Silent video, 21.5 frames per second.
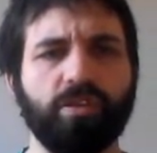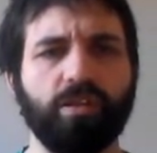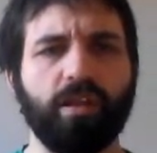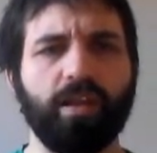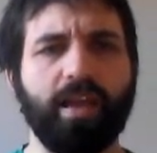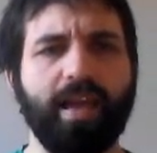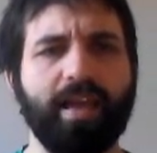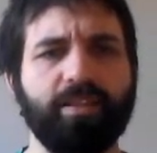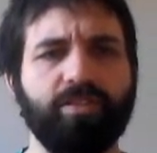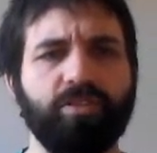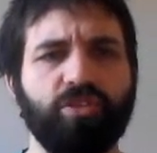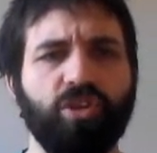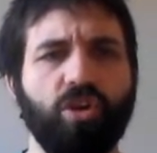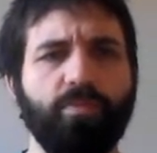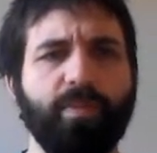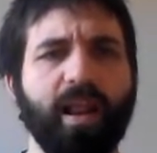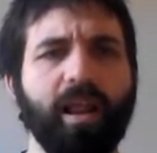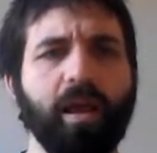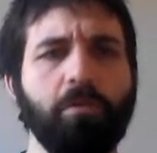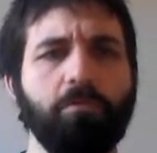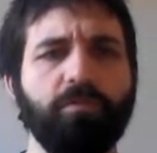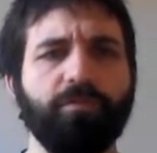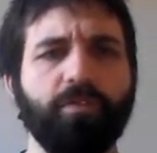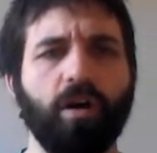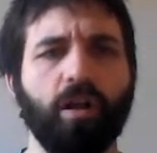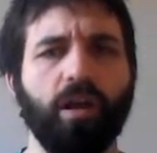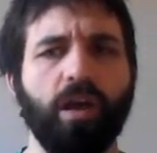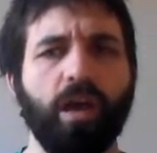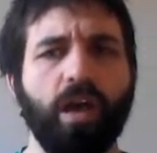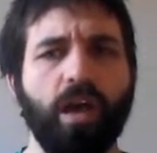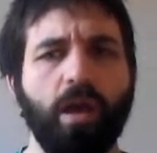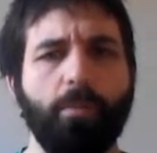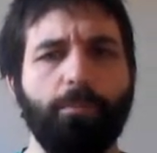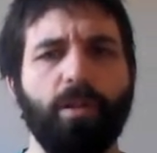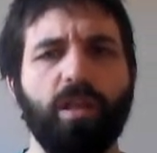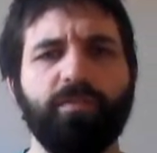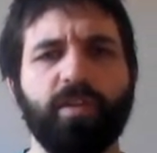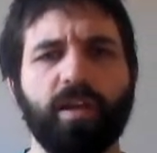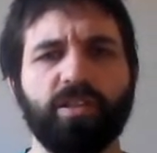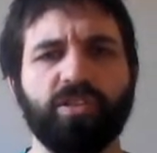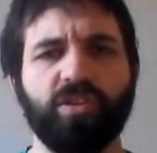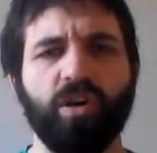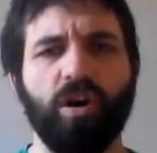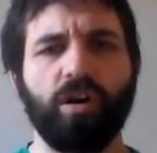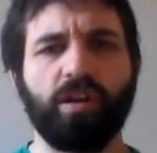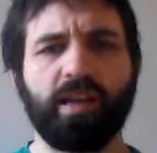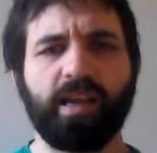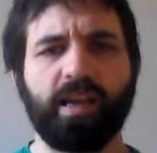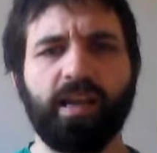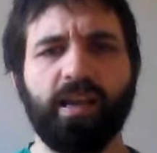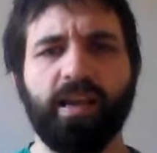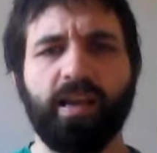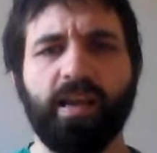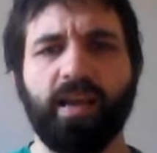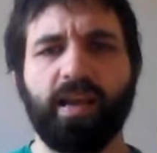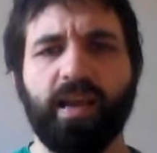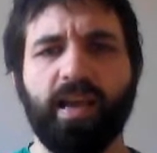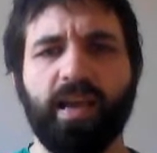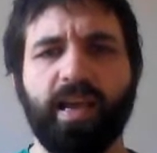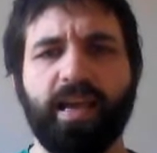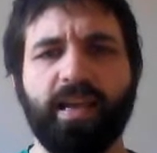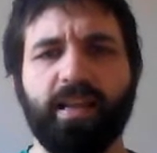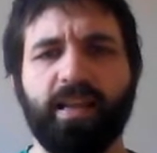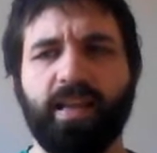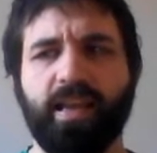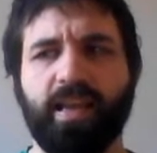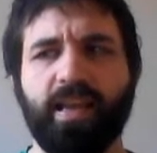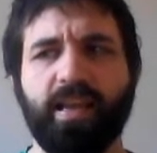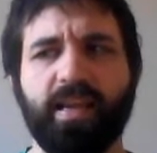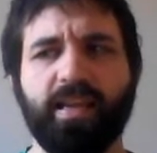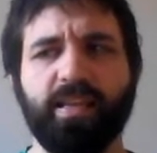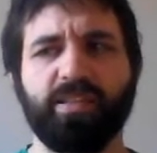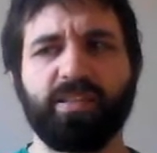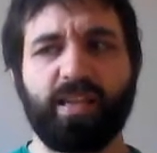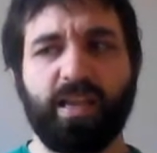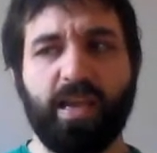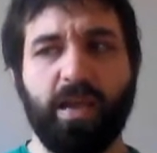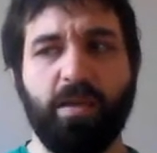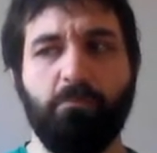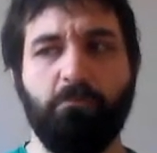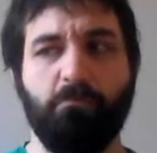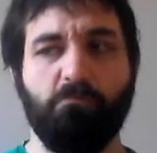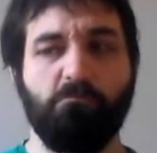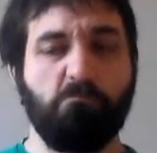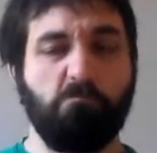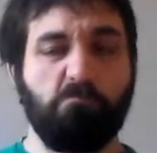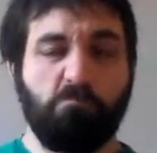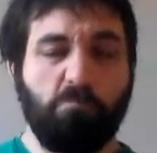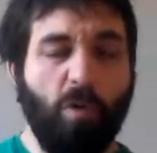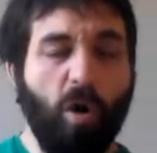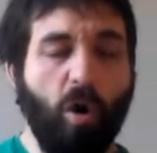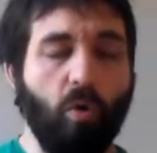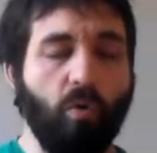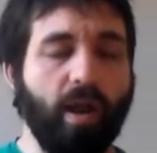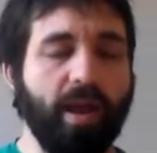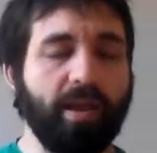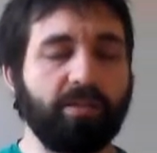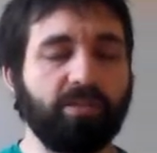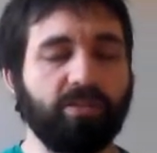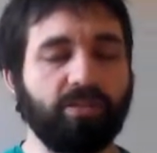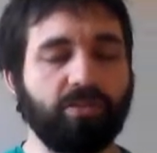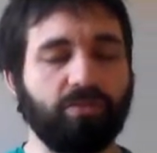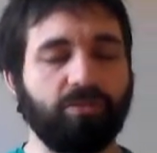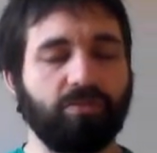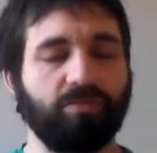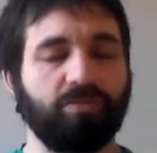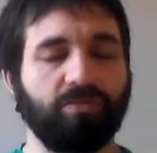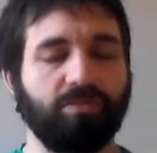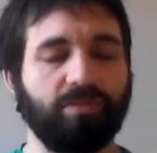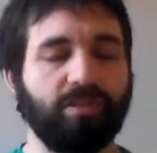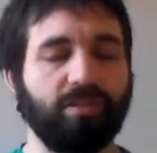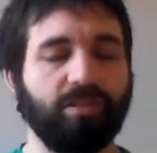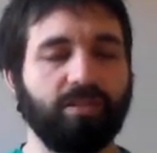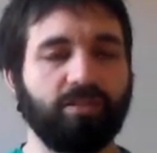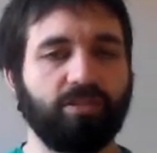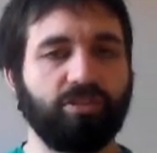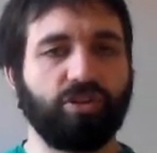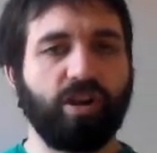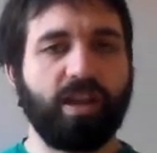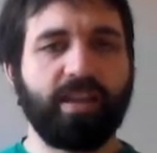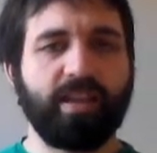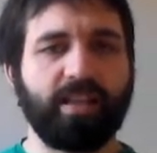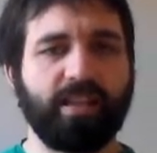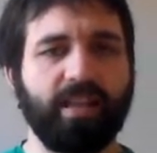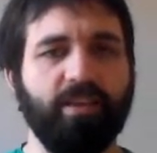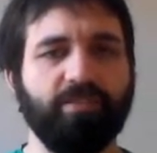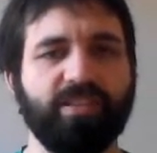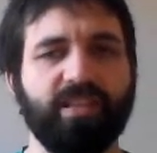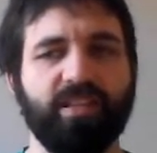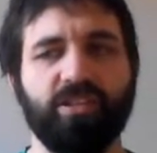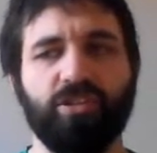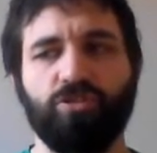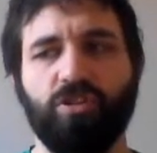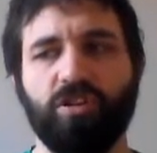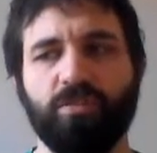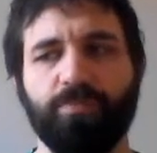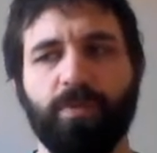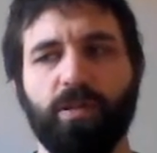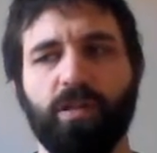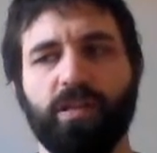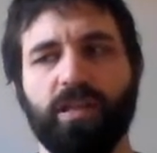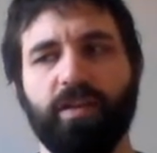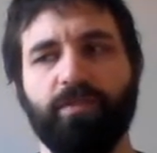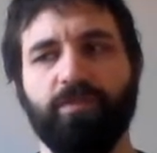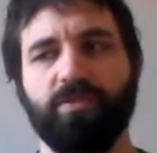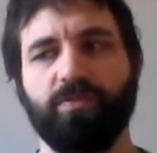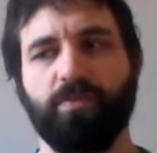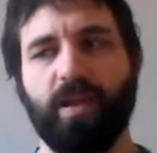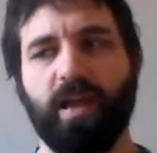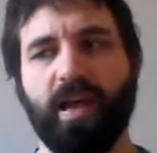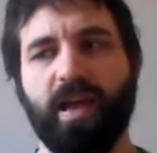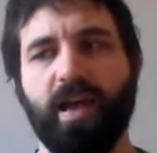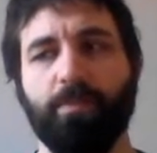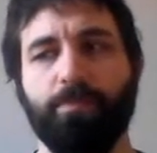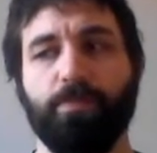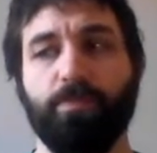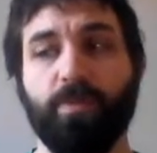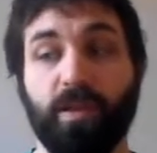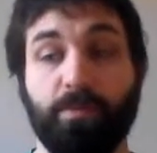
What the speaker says: At 2 mana, we've got Oblivion's Hunger. It is a alright trick. It gives indestructible. It gives you